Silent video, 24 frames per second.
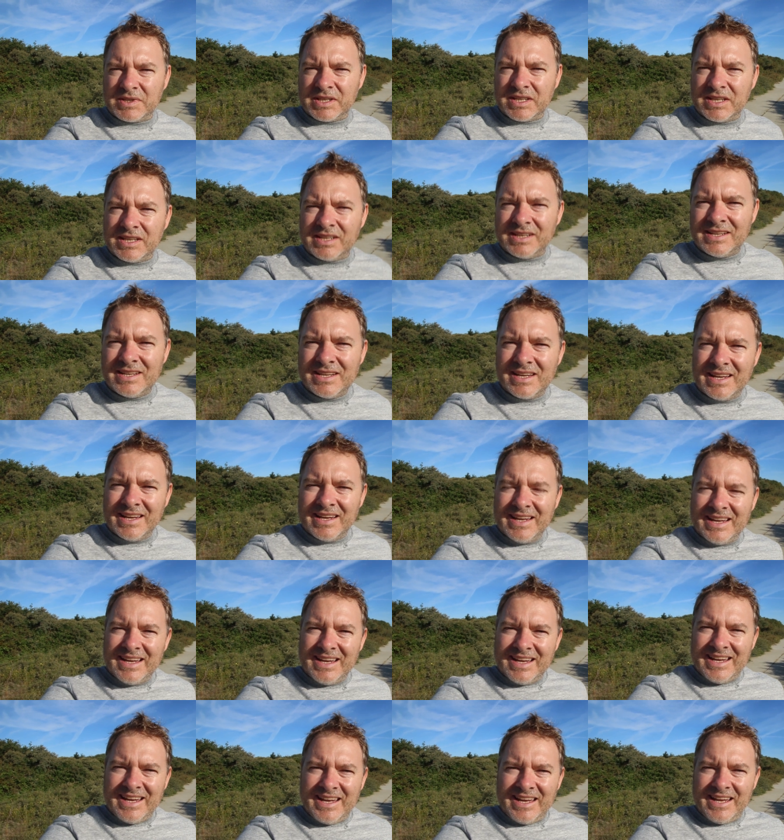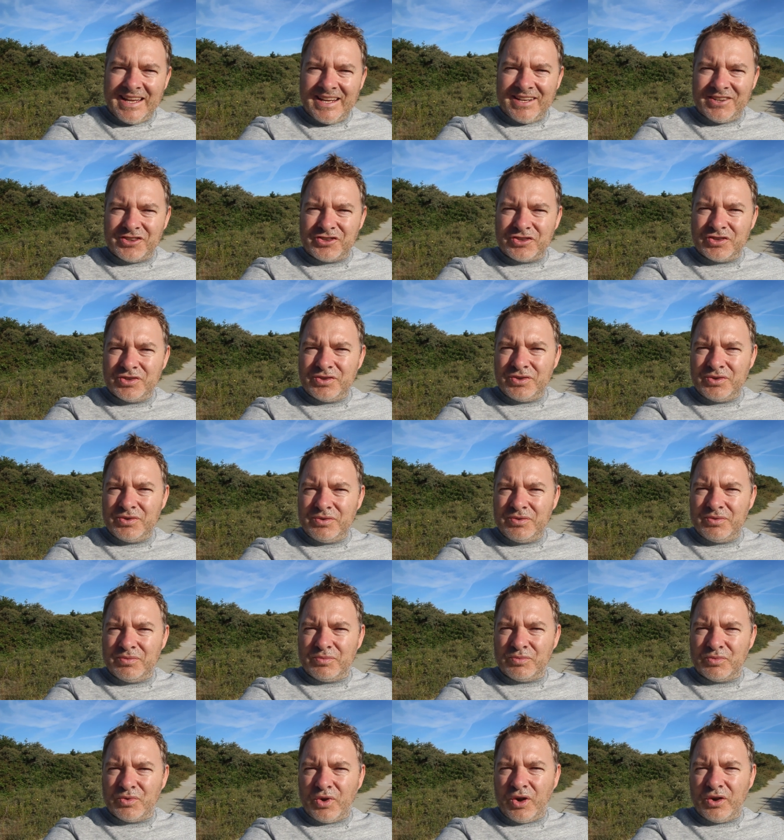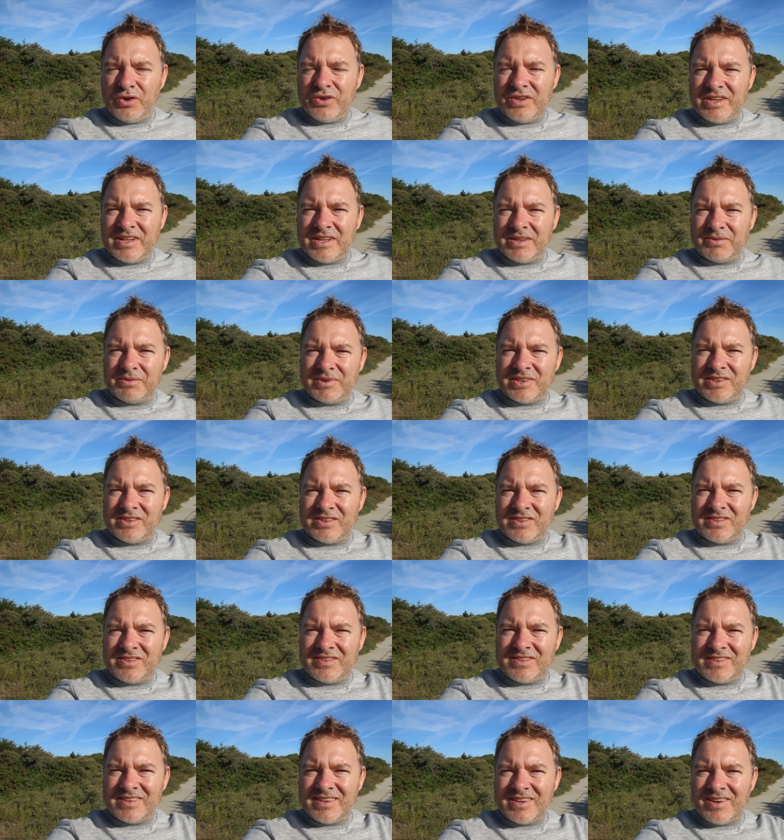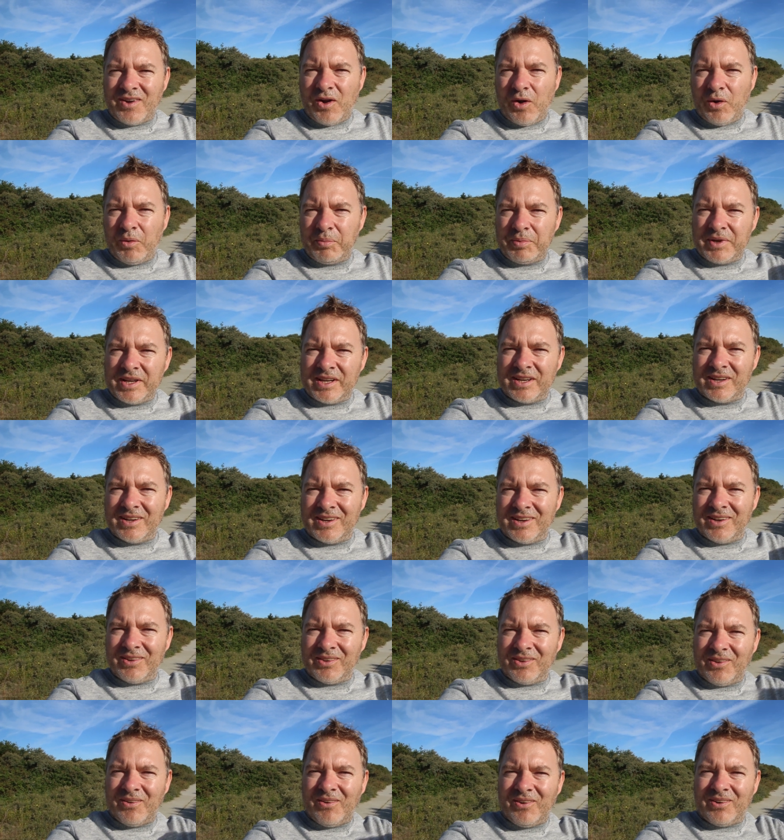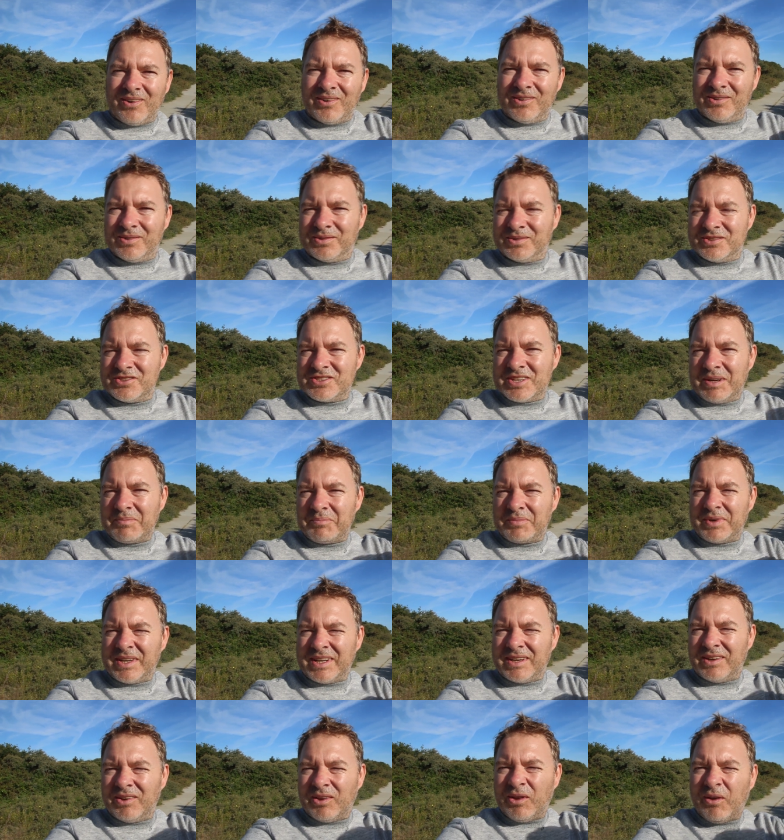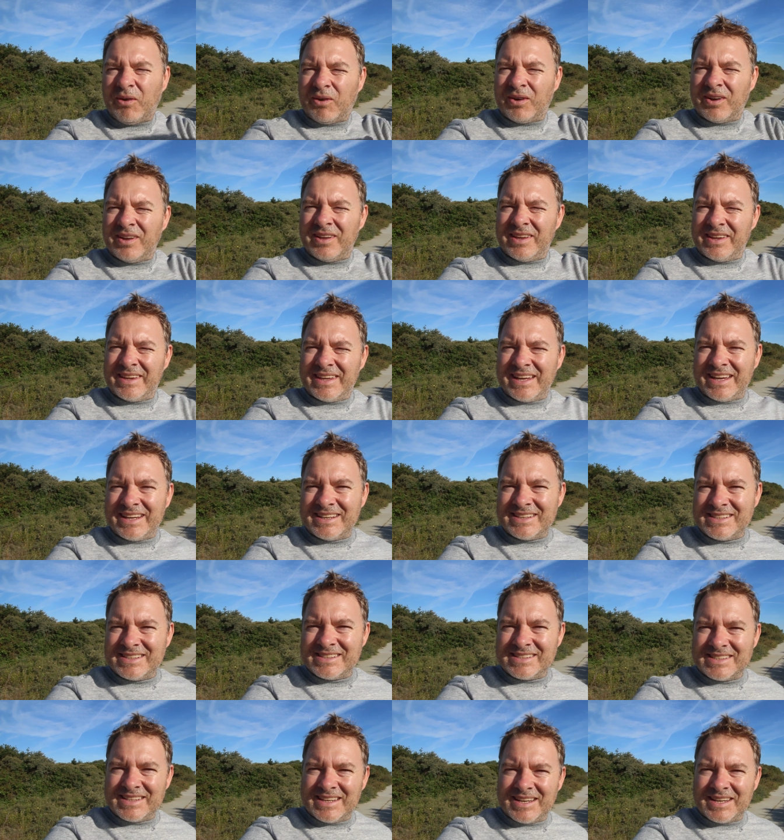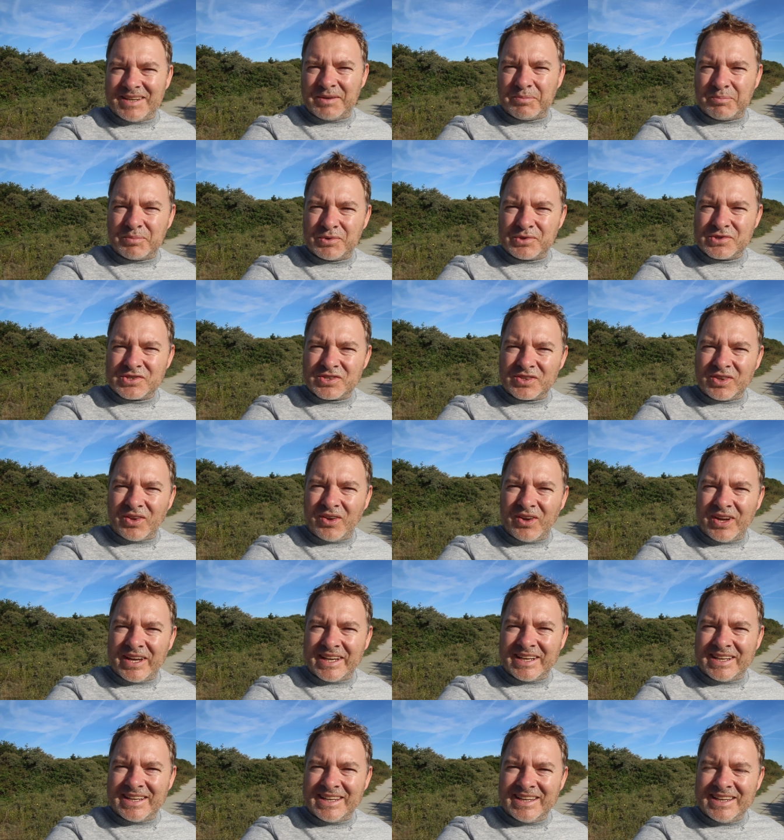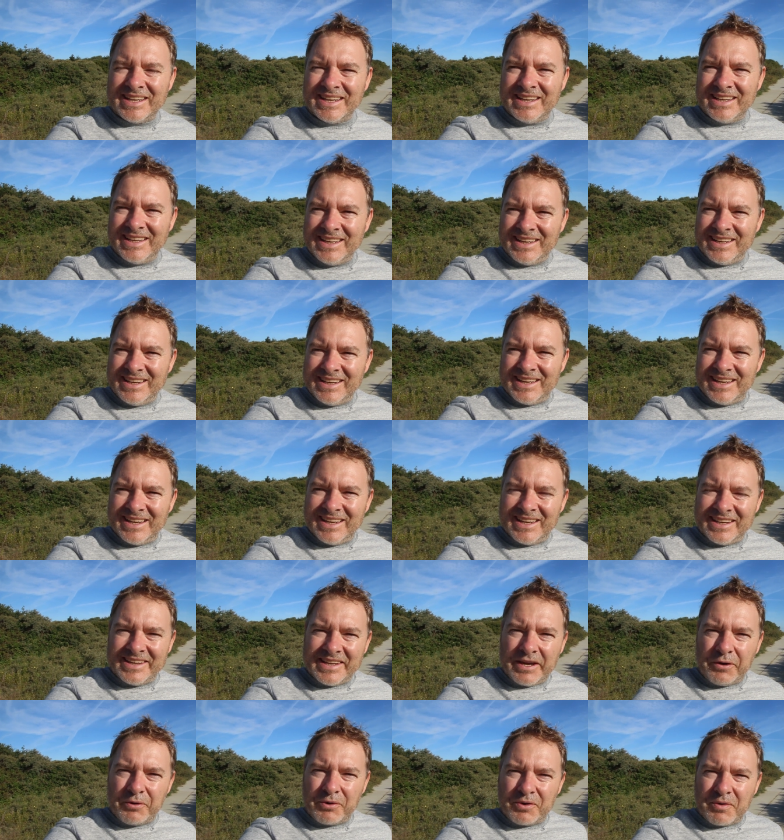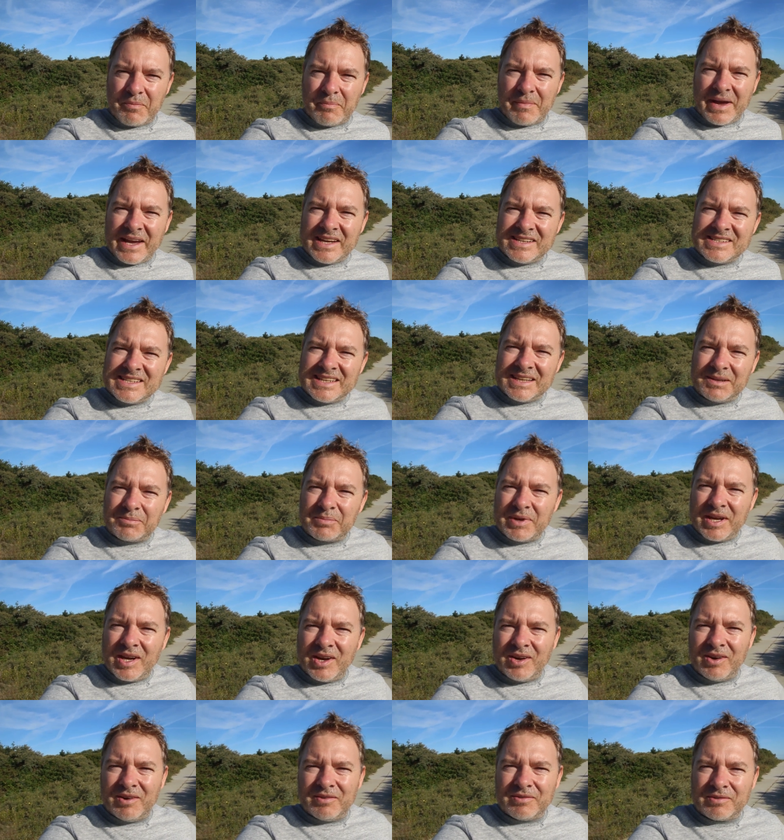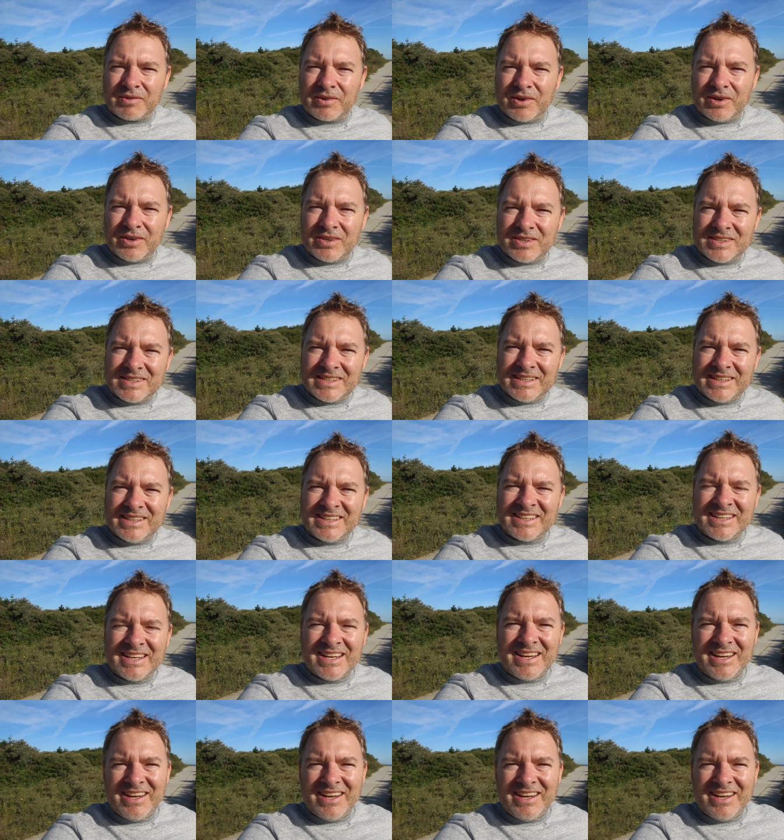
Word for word: begin, and two roe deer were just hopping along or jumping along that uh, bush line. Uh, they were a mating pair of roe deer.